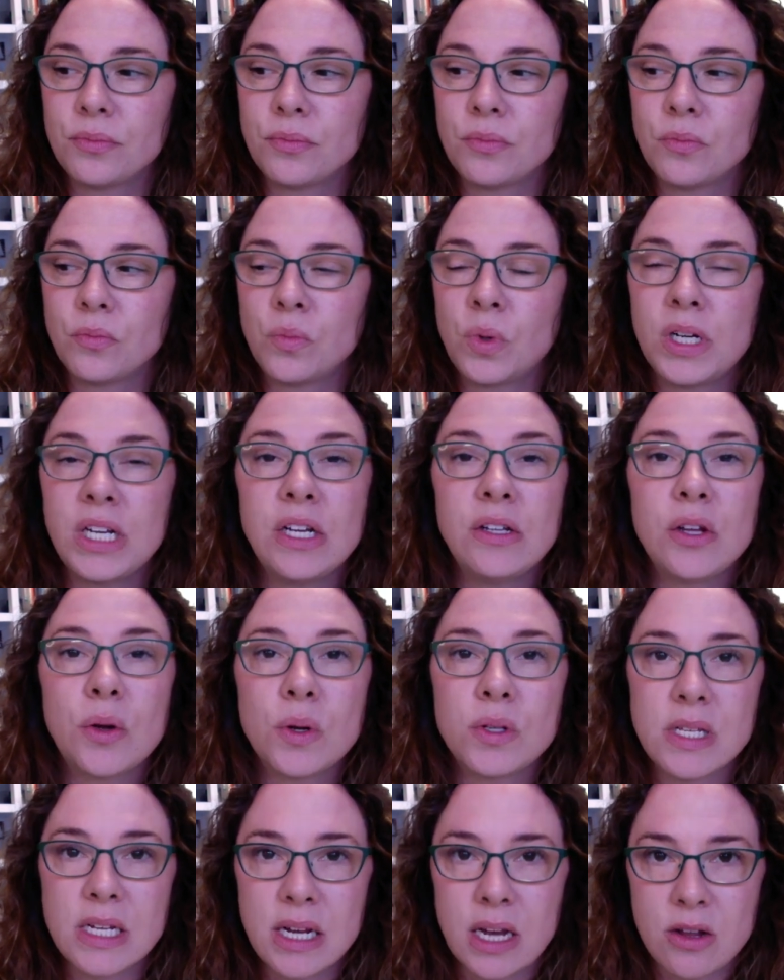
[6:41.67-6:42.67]
what are you
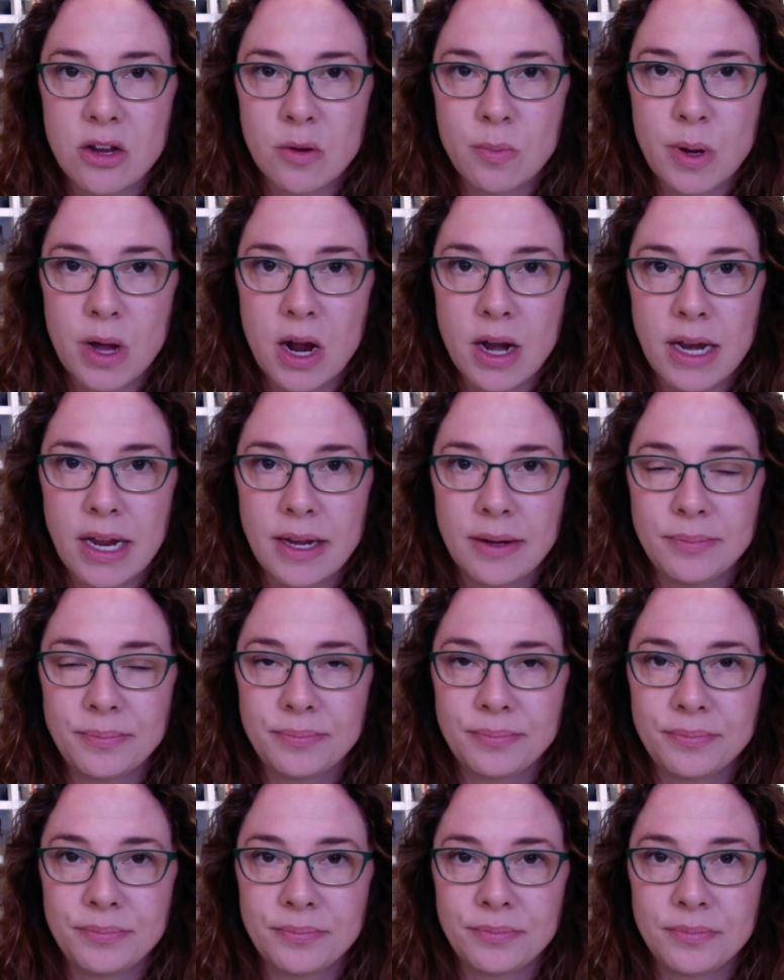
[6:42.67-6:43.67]
noticing in your body,
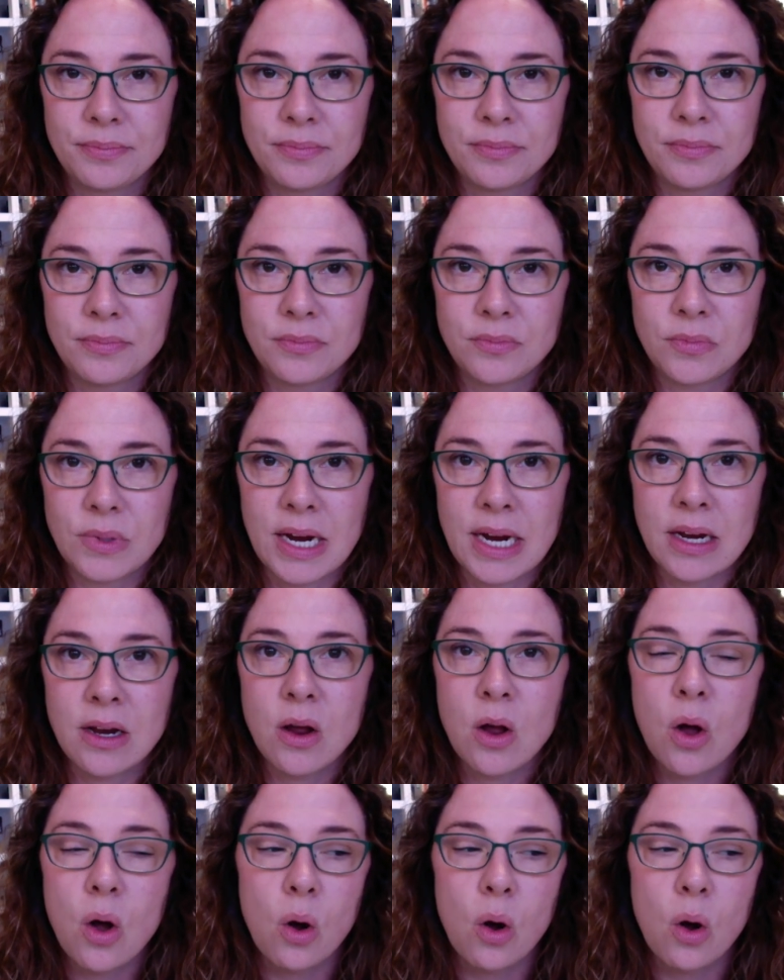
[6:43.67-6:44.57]
right?